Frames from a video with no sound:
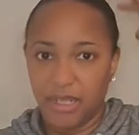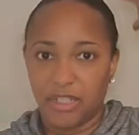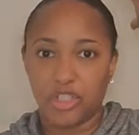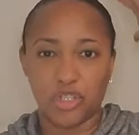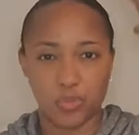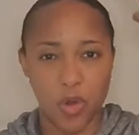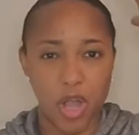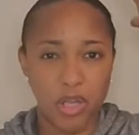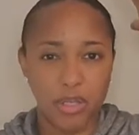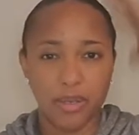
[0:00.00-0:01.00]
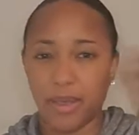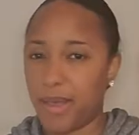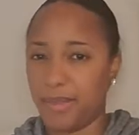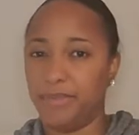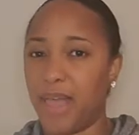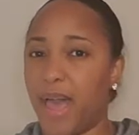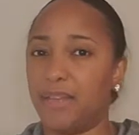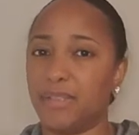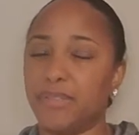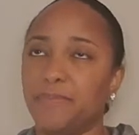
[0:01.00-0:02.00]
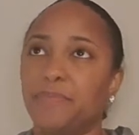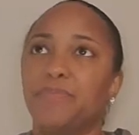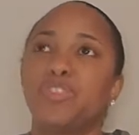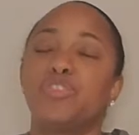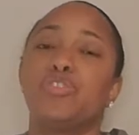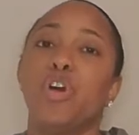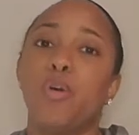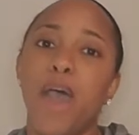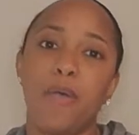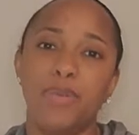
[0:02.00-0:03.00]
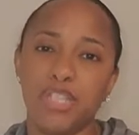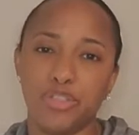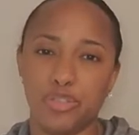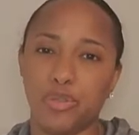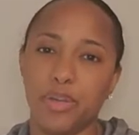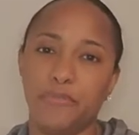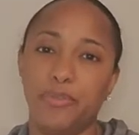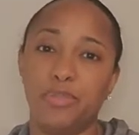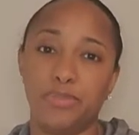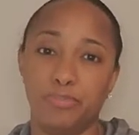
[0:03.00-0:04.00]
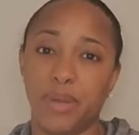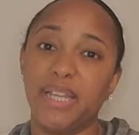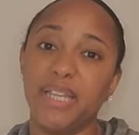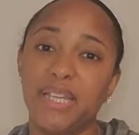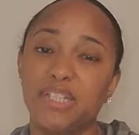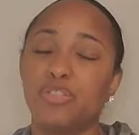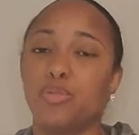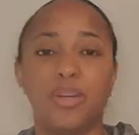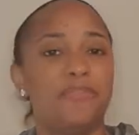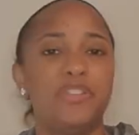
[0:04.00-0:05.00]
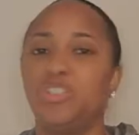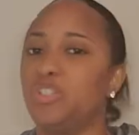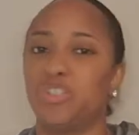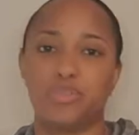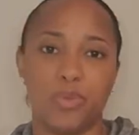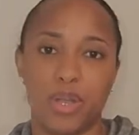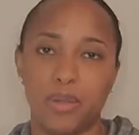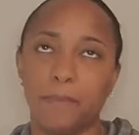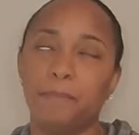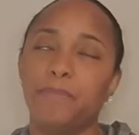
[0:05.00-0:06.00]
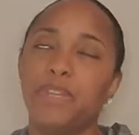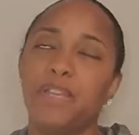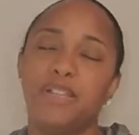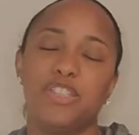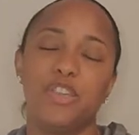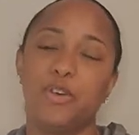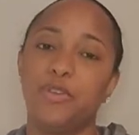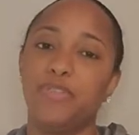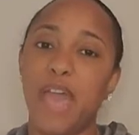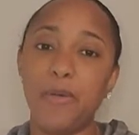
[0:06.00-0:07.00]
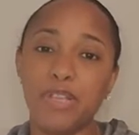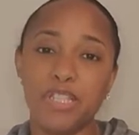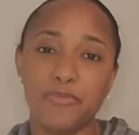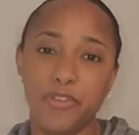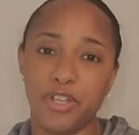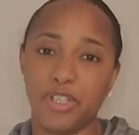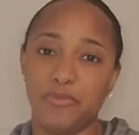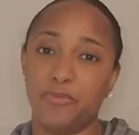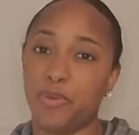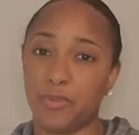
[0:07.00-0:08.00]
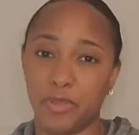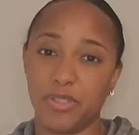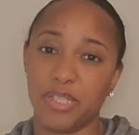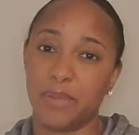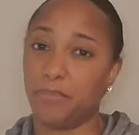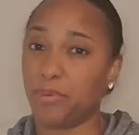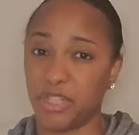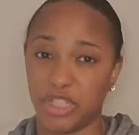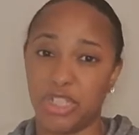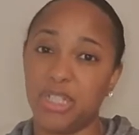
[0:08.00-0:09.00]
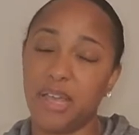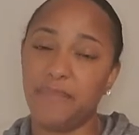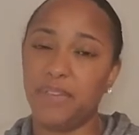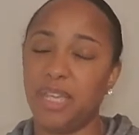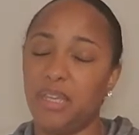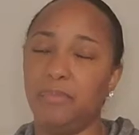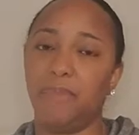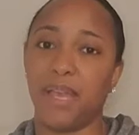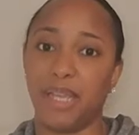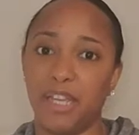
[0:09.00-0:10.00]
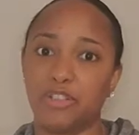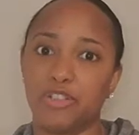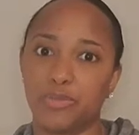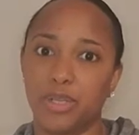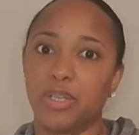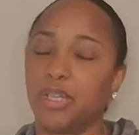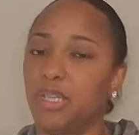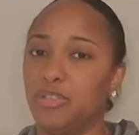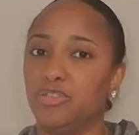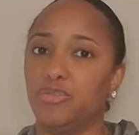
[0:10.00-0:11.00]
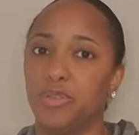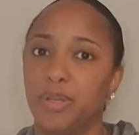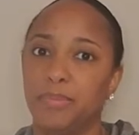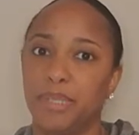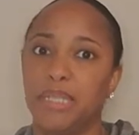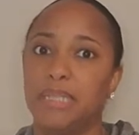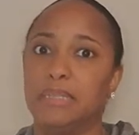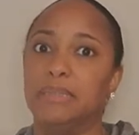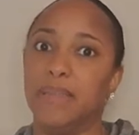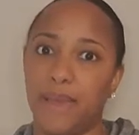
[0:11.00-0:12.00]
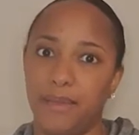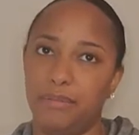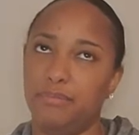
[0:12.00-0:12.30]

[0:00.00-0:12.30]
shrunk a lot. So I wasn't sure if it was breakage or if it just shrunk. So that was the first and foremost impression of it. My hair shrunk and drew up a lot.